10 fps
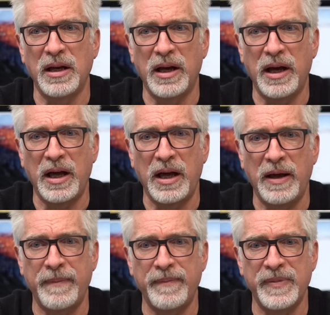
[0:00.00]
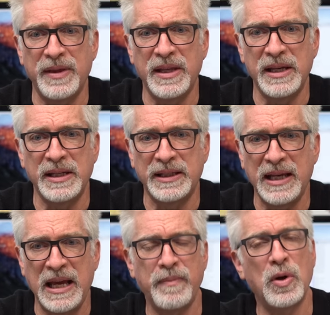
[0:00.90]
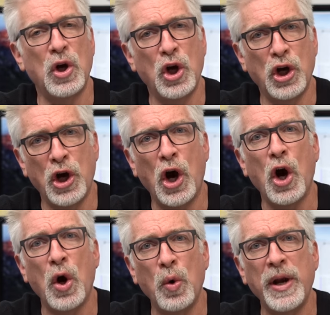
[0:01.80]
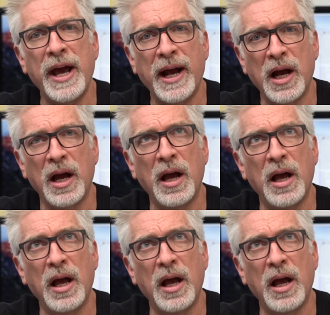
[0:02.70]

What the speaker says: the same codec